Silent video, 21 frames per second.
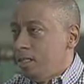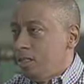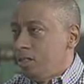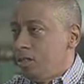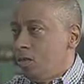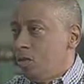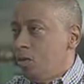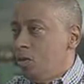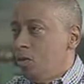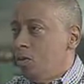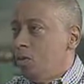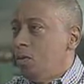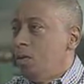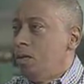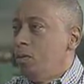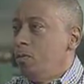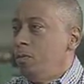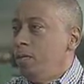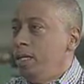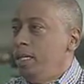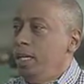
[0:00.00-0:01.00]
So
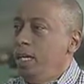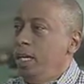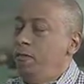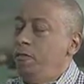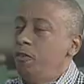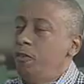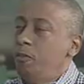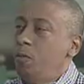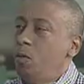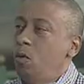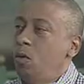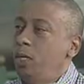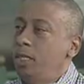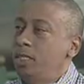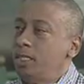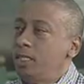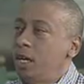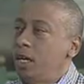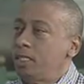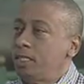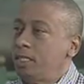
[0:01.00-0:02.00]
if a mole is
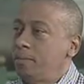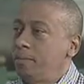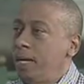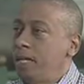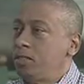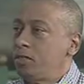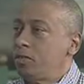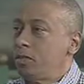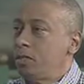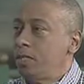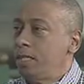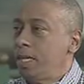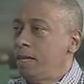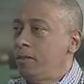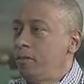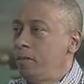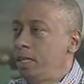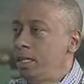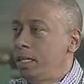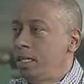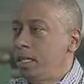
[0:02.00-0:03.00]
not symmetrical, then
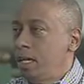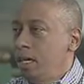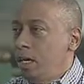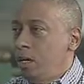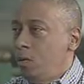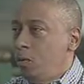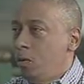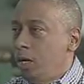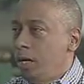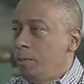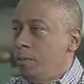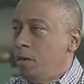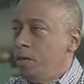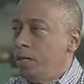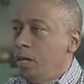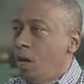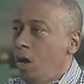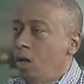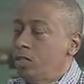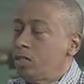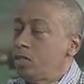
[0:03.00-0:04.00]
we worry about it.
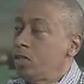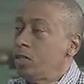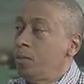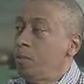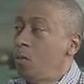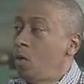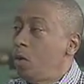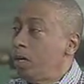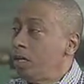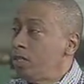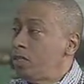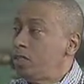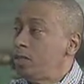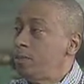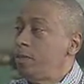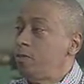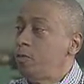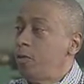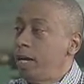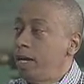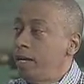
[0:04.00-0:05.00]
Also, the borders should be
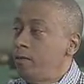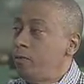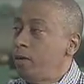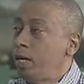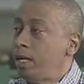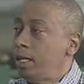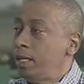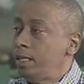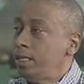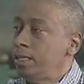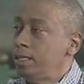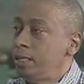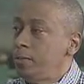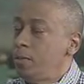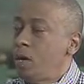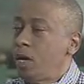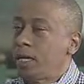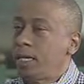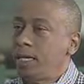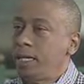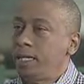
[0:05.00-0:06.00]
very well
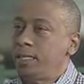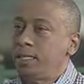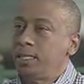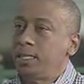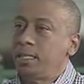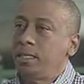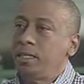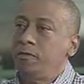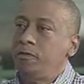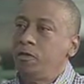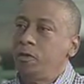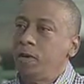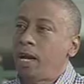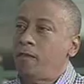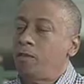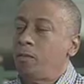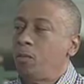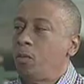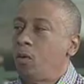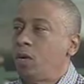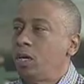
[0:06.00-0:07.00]
demarcated. And if you have
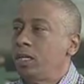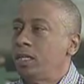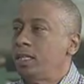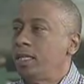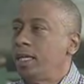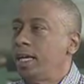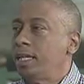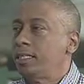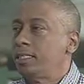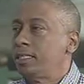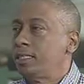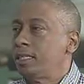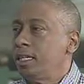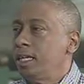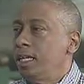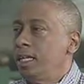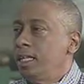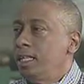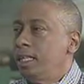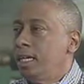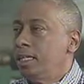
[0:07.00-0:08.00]
a border that's
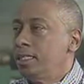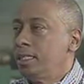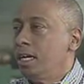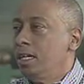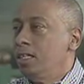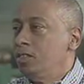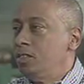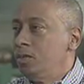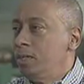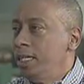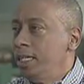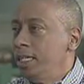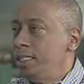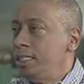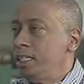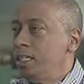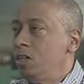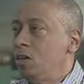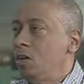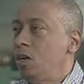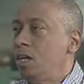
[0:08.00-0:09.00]

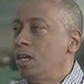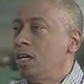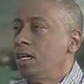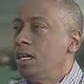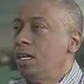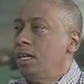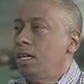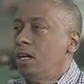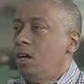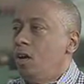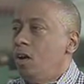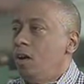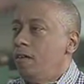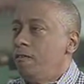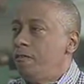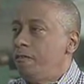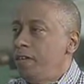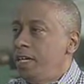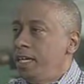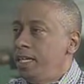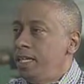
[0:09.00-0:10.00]
undulating or
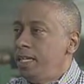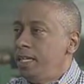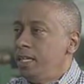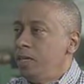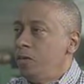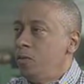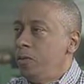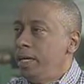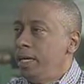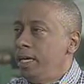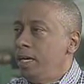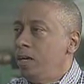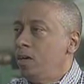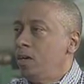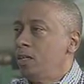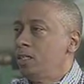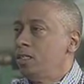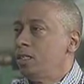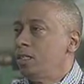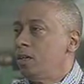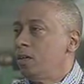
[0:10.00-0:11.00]
fading away
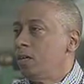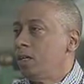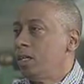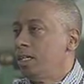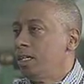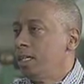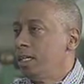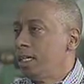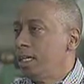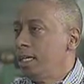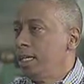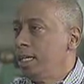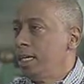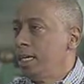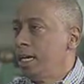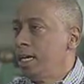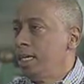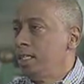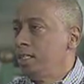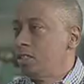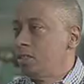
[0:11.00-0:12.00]
or looking
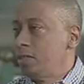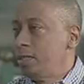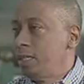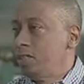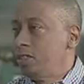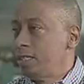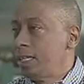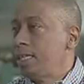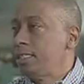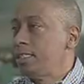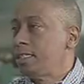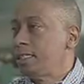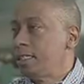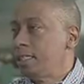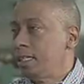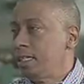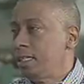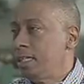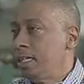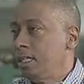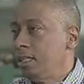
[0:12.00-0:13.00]
kind of strange, that's
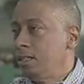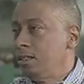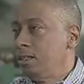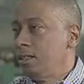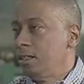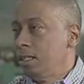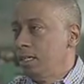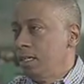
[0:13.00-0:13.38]
another